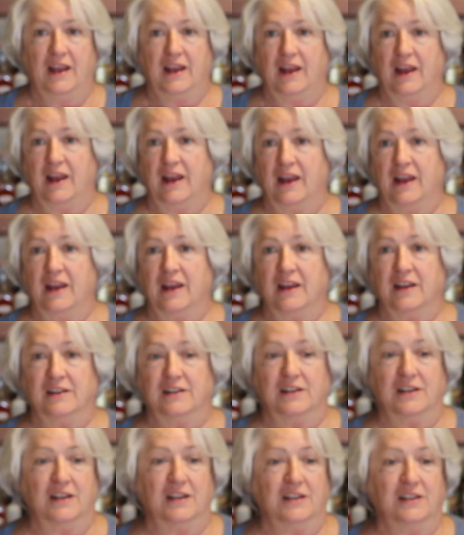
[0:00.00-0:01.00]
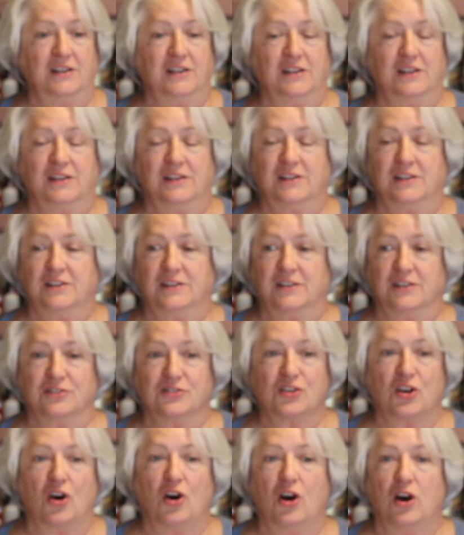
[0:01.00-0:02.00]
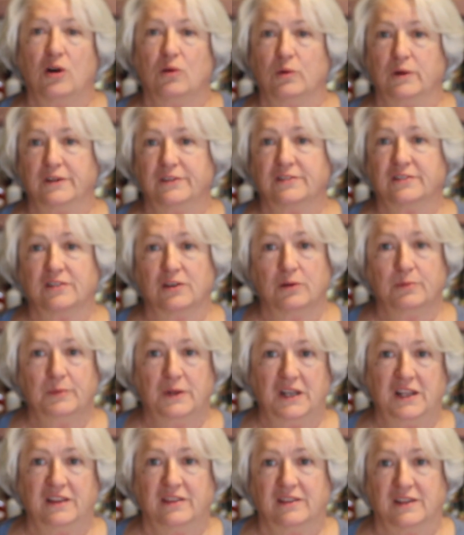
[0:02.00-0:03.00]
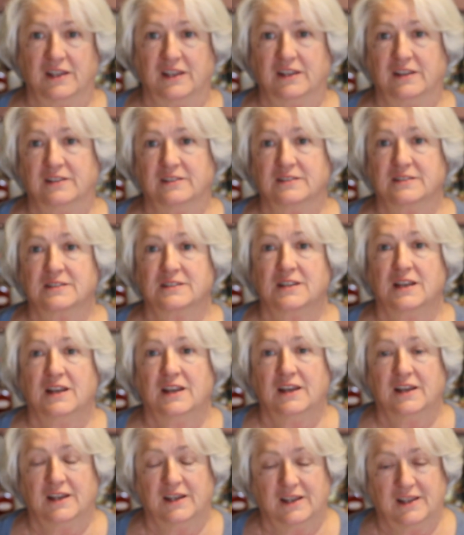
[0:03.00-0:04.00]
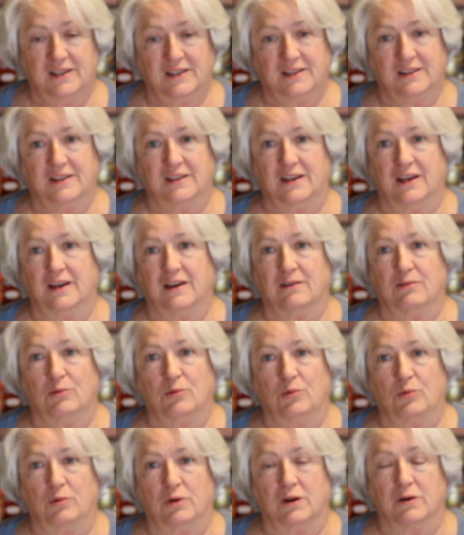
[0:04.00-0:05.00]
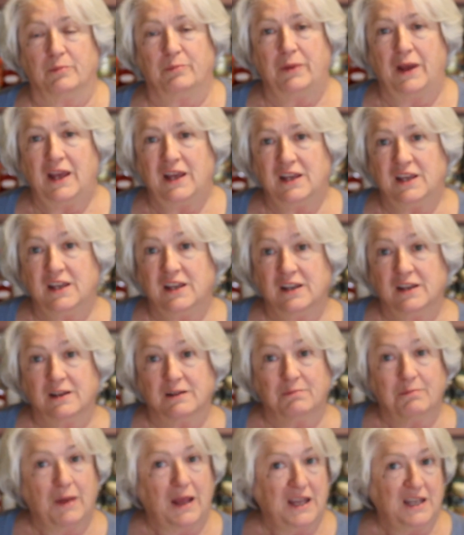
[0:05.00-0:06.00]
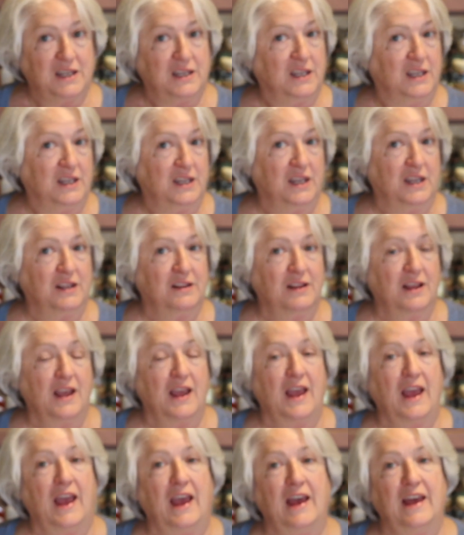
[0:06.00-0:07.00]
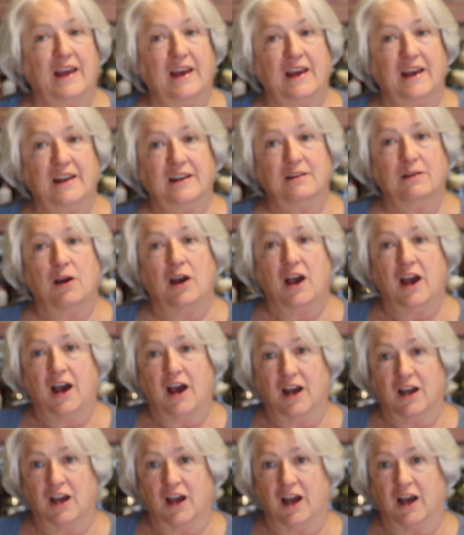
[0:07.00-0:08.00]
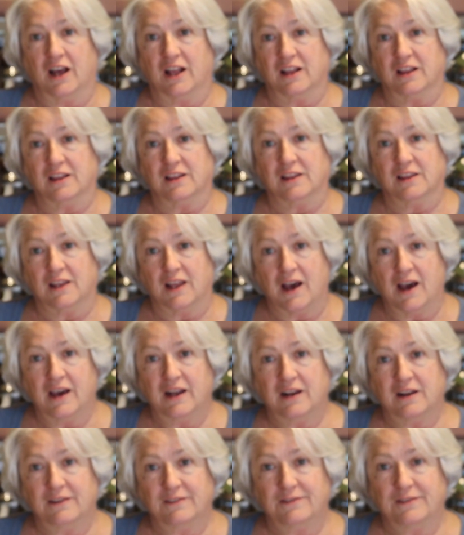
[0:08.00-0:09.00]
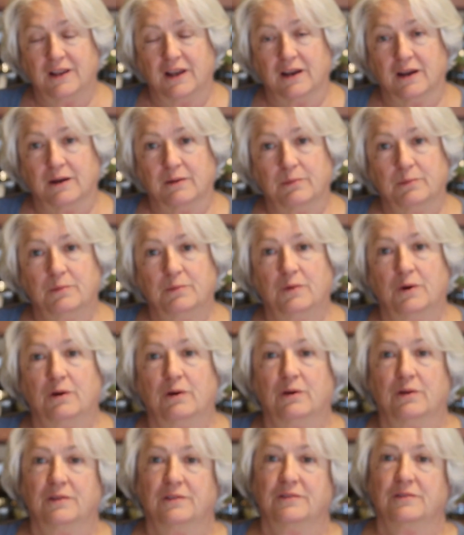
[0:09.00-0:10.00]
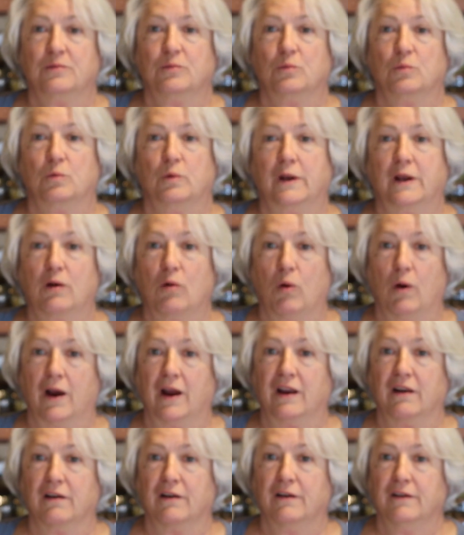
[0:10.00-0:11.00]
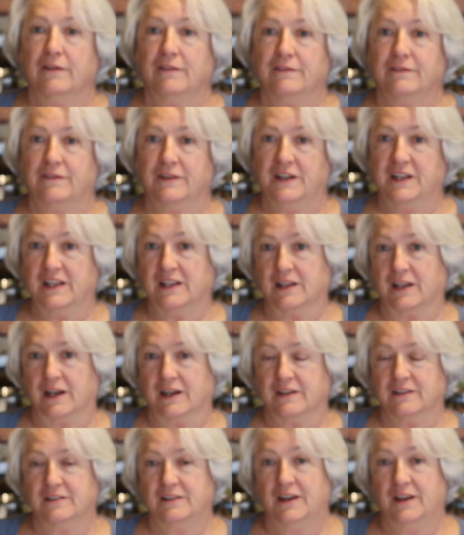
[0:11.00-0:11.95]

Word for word: And there's always so many things that we're baking and making and a lot of them require vanilla.